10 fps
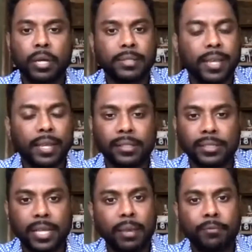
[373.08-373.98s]
cycle
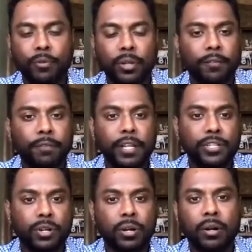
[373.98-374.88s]
time for the
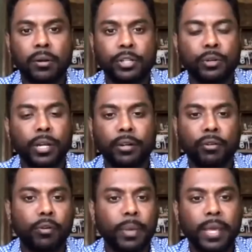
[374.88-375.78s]
feature during
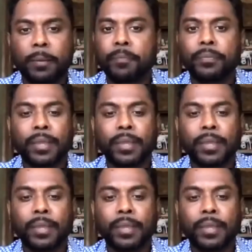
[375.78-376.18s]
grooming.